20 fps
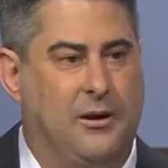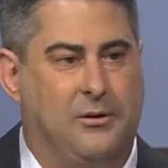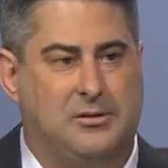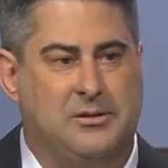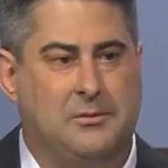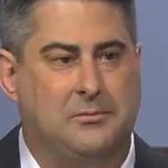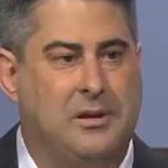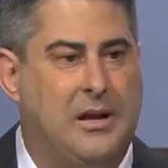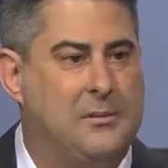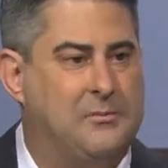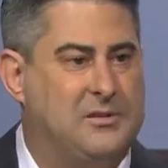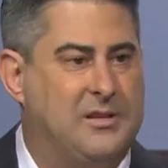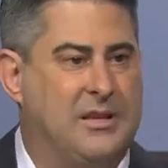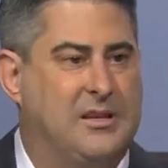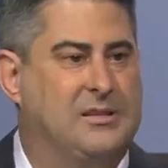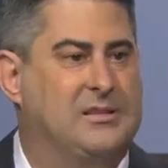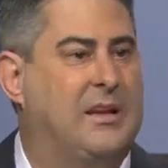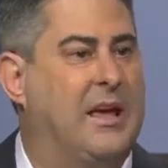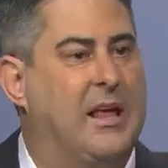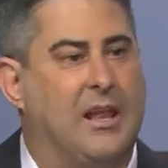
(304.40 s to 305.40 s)
sometimes
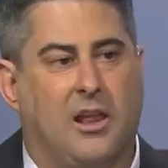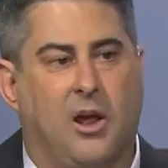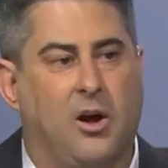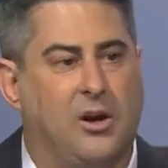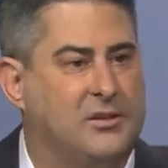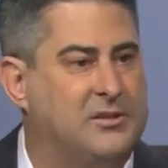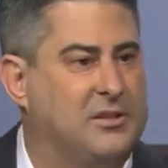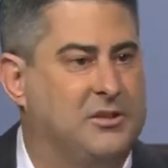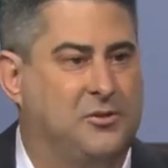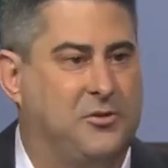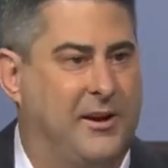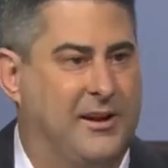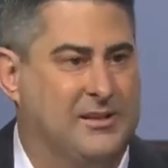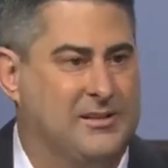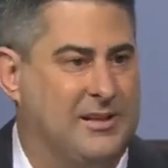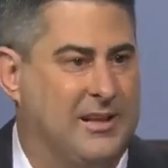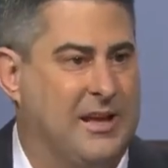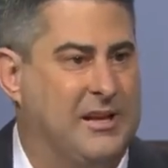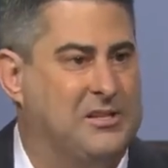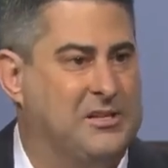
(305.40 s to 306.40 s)
things get lost in
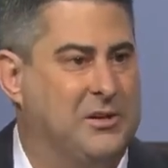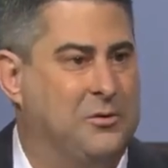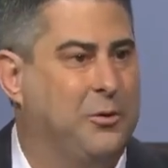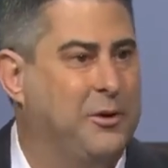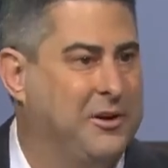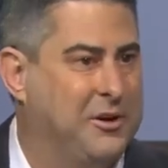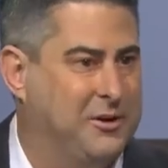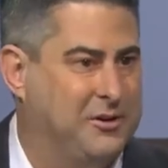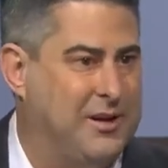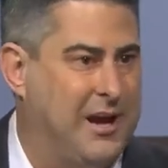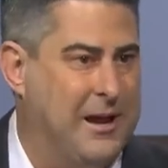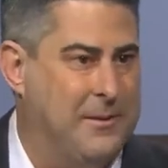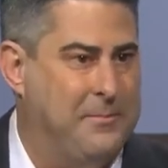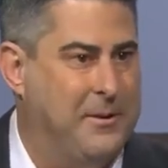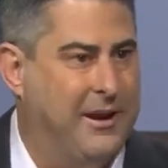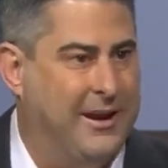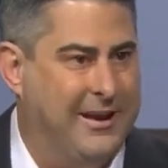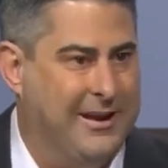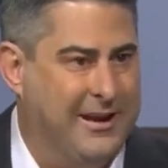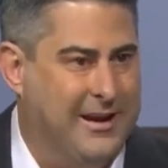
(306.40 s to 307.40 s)
translation when you're
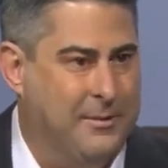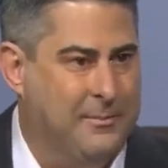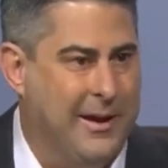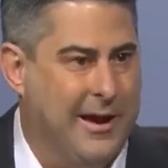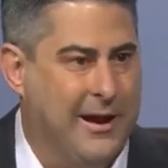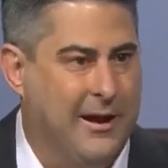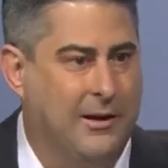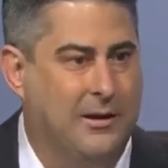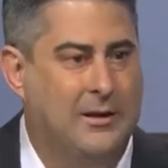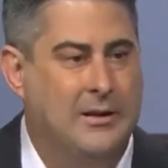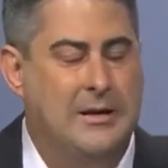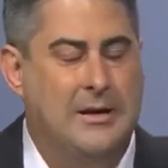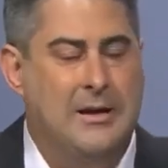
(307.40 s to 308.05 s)
typing an email.